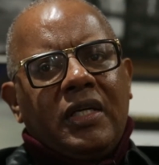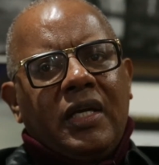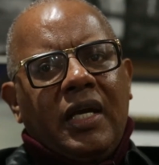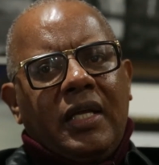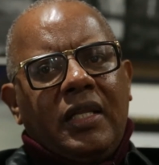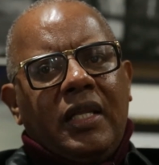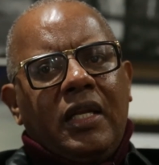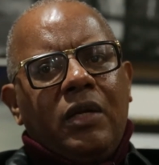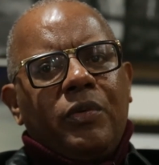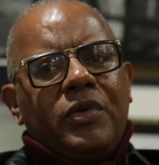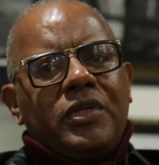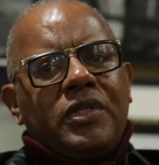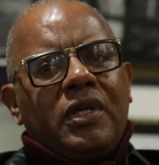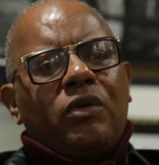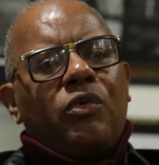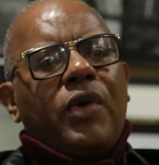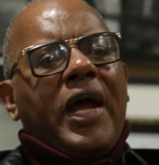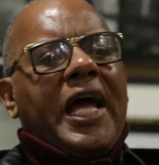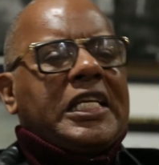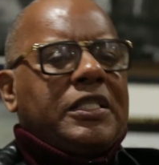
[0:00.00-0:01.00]
And then it was
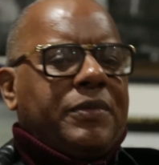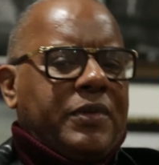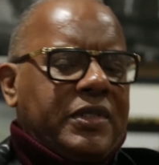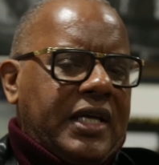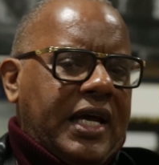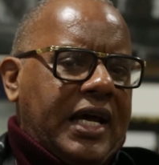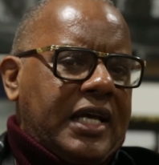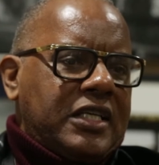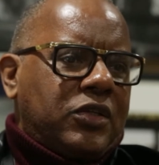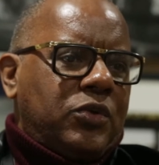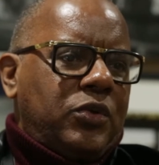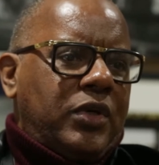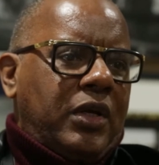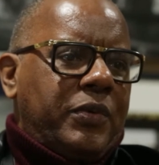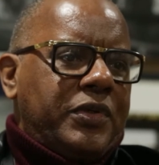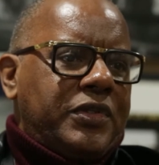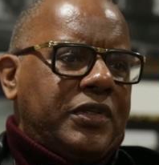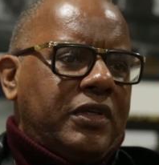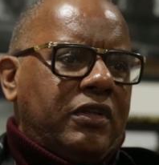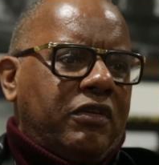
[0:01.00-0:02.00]
Erasmus High School that
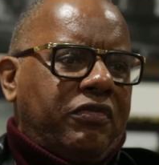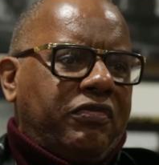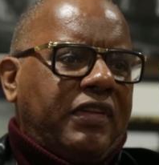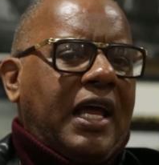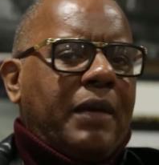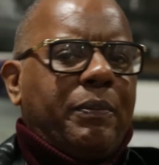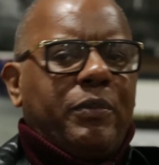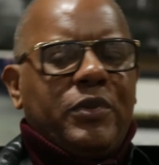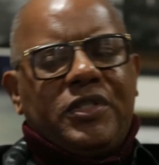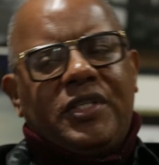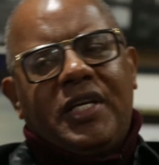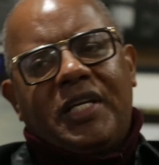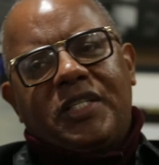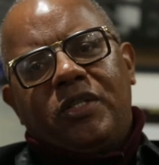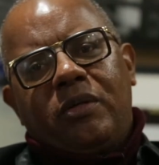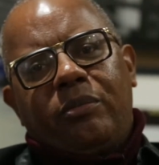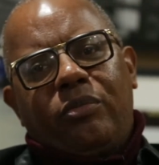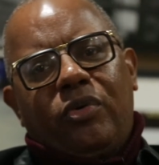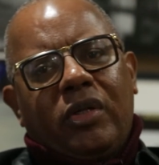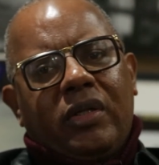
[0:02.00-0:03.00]
was in the Flatbush
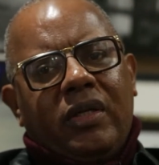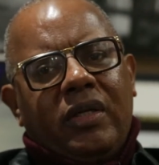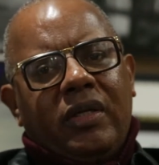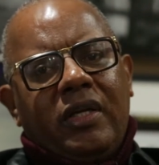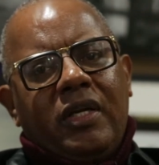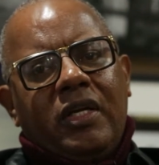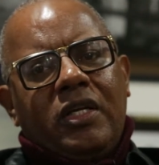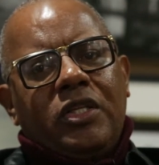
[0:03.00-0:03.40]
section of Brooklyn.